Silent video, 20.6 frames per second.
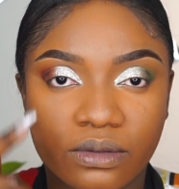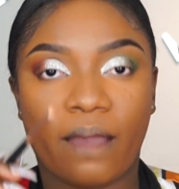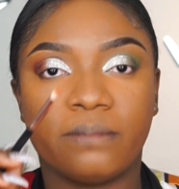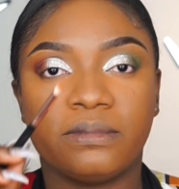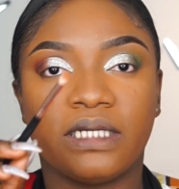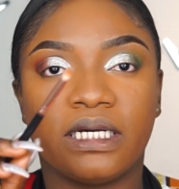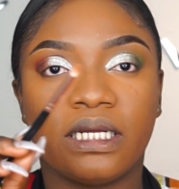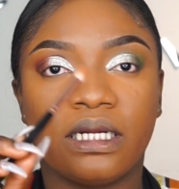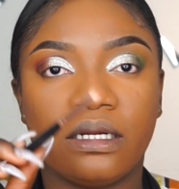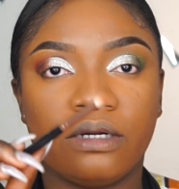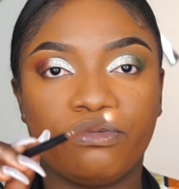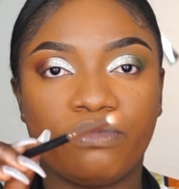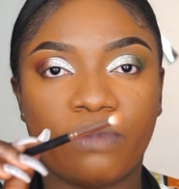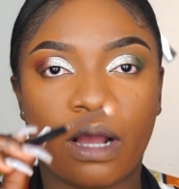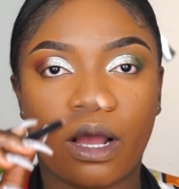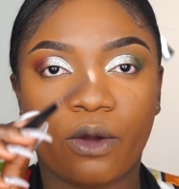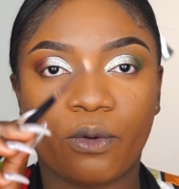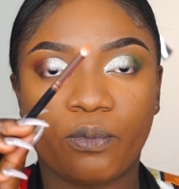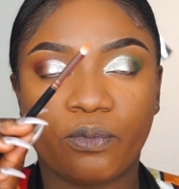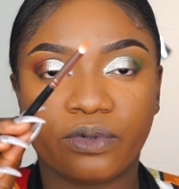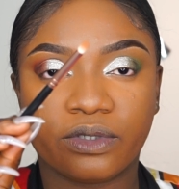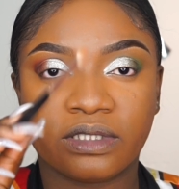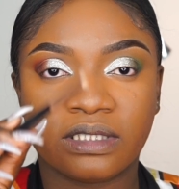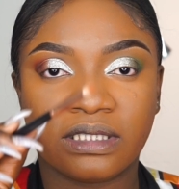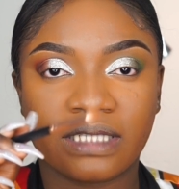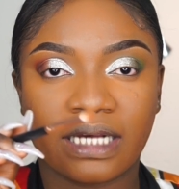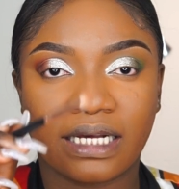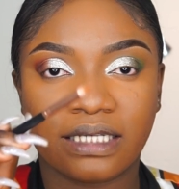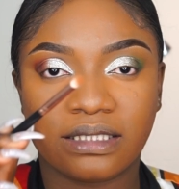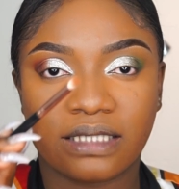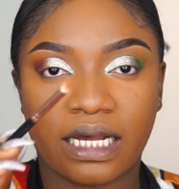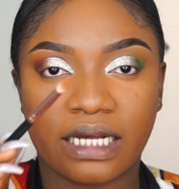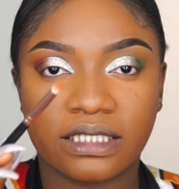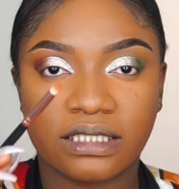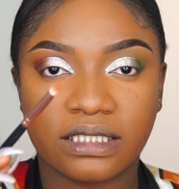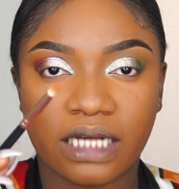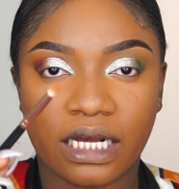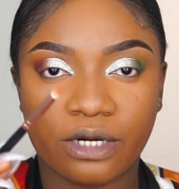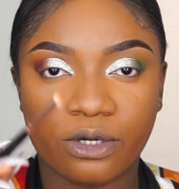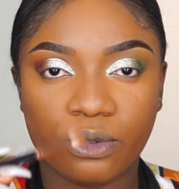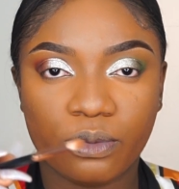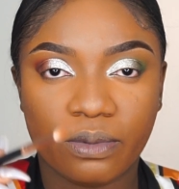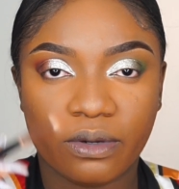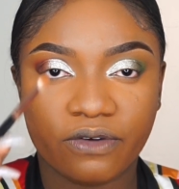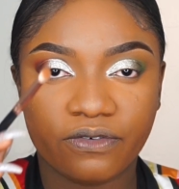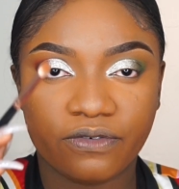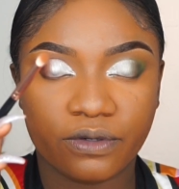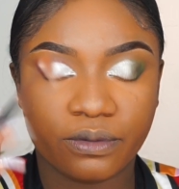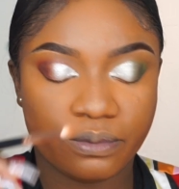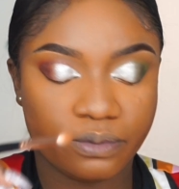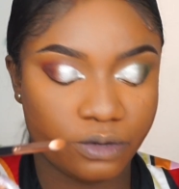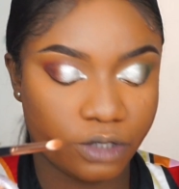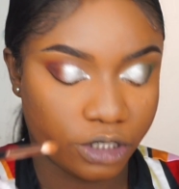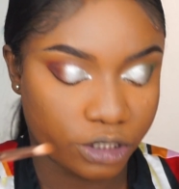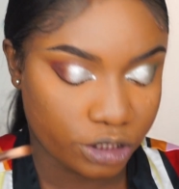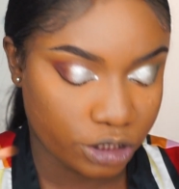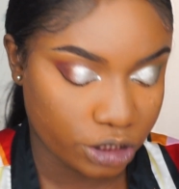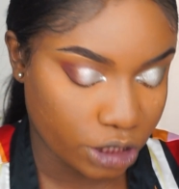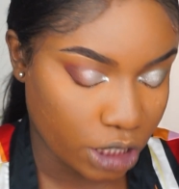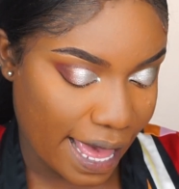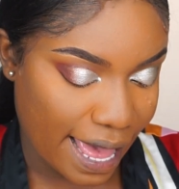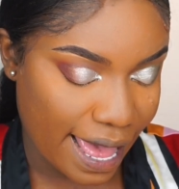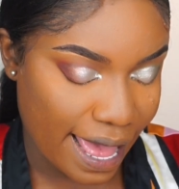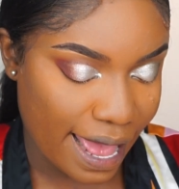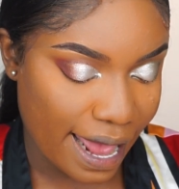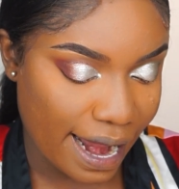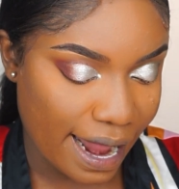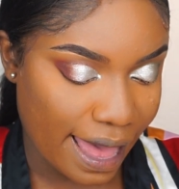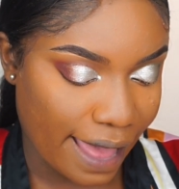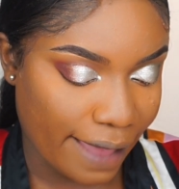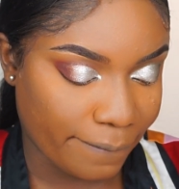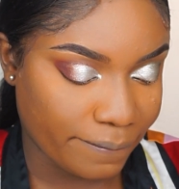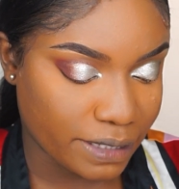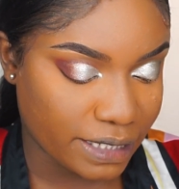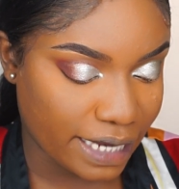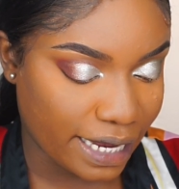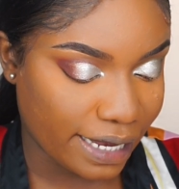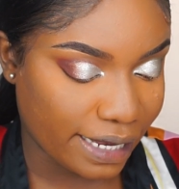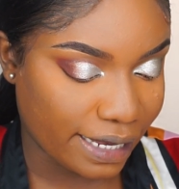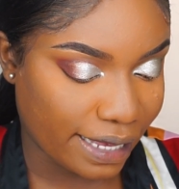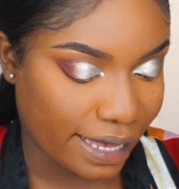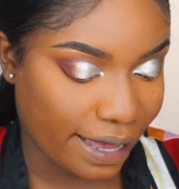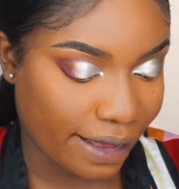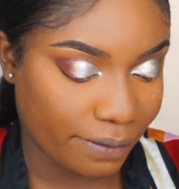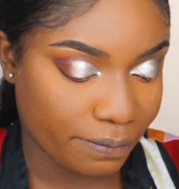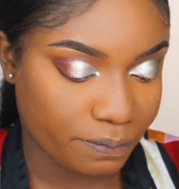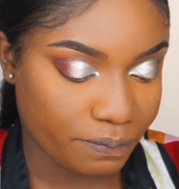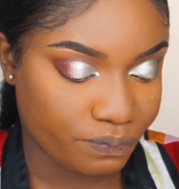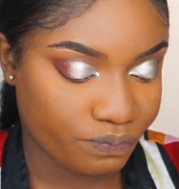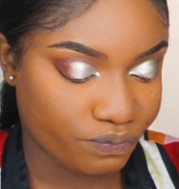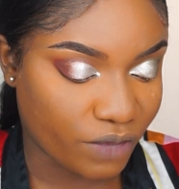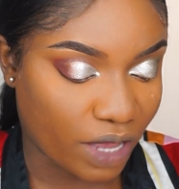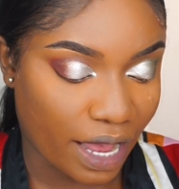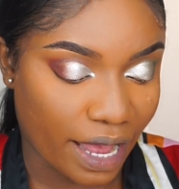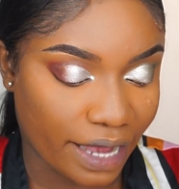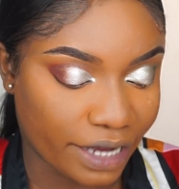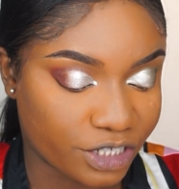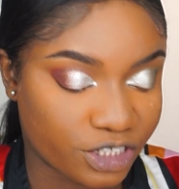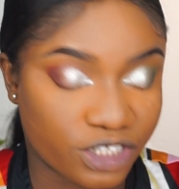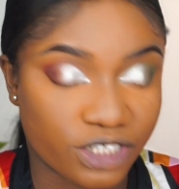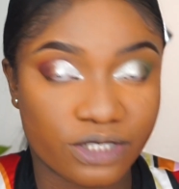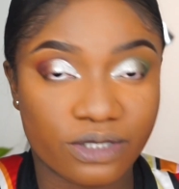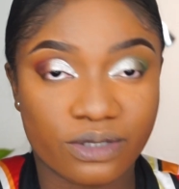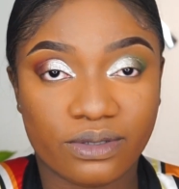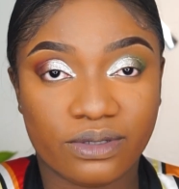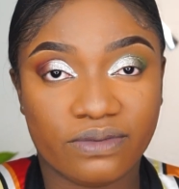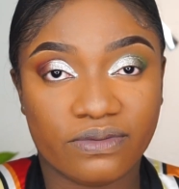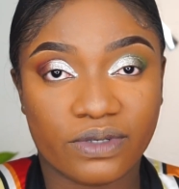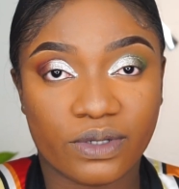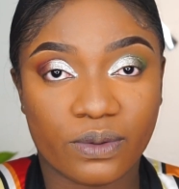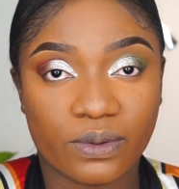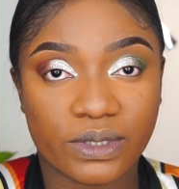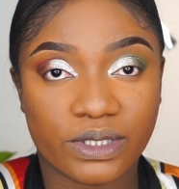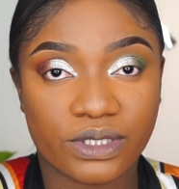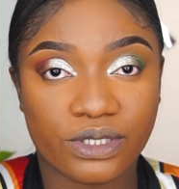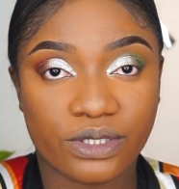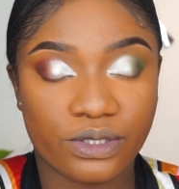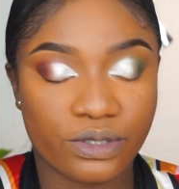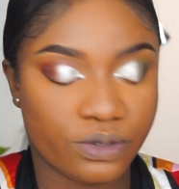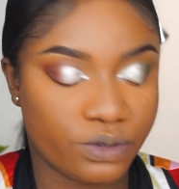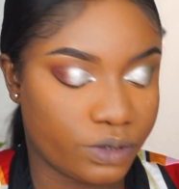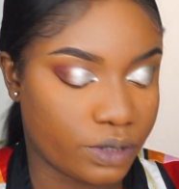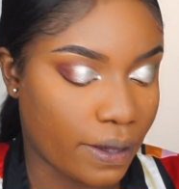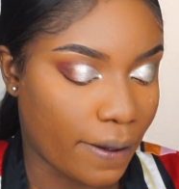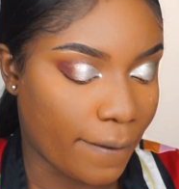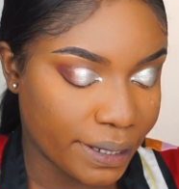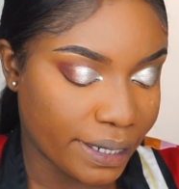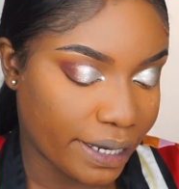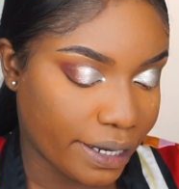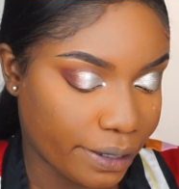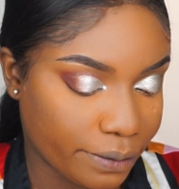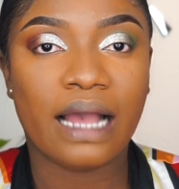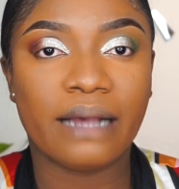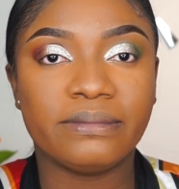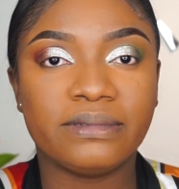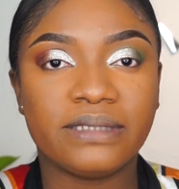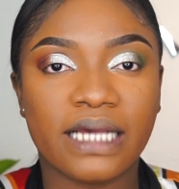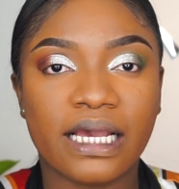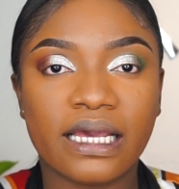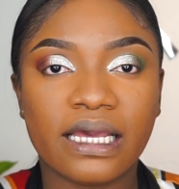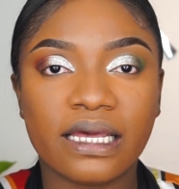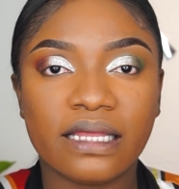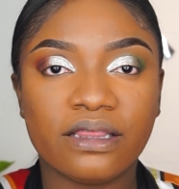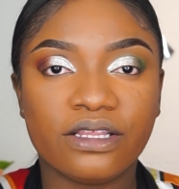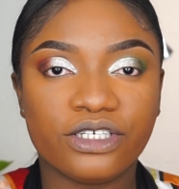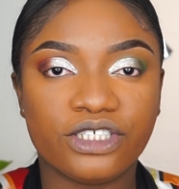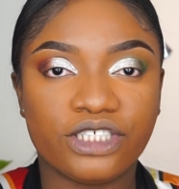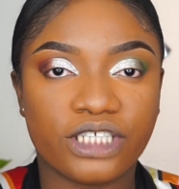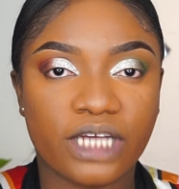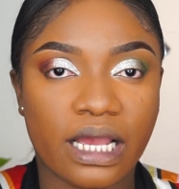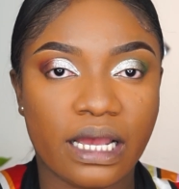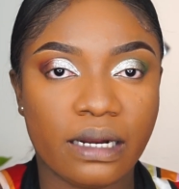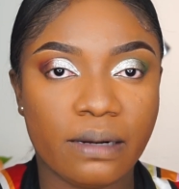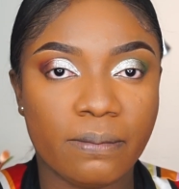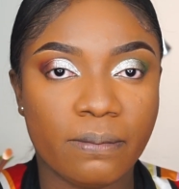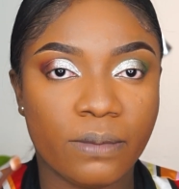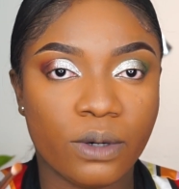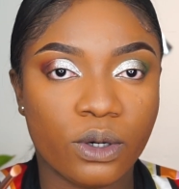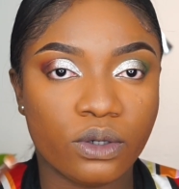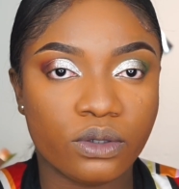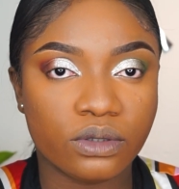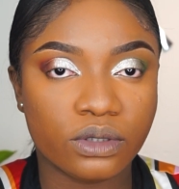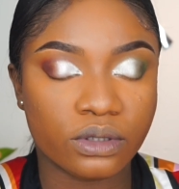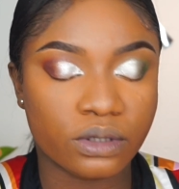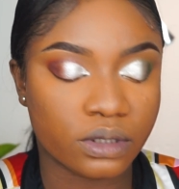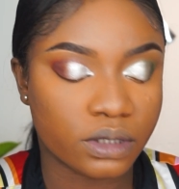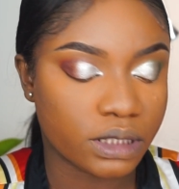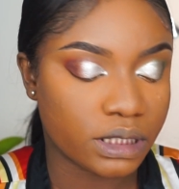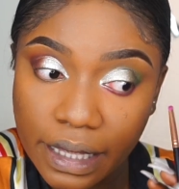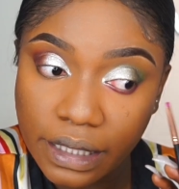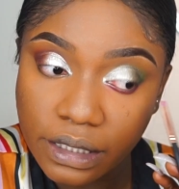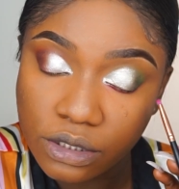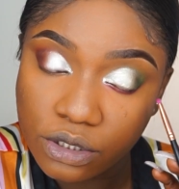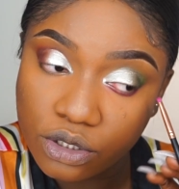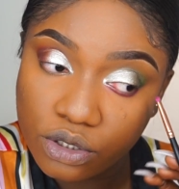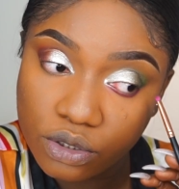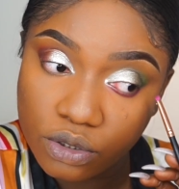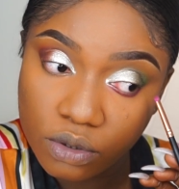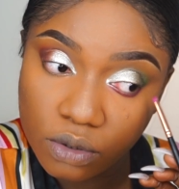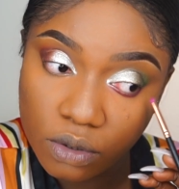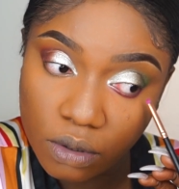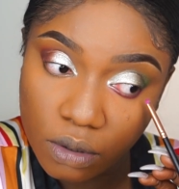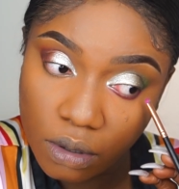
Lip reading: I'm taking a round precise eyeshadow buffing brush, and I'm taking, I actually don't even know what to use, but I'm taking the shade Mogul into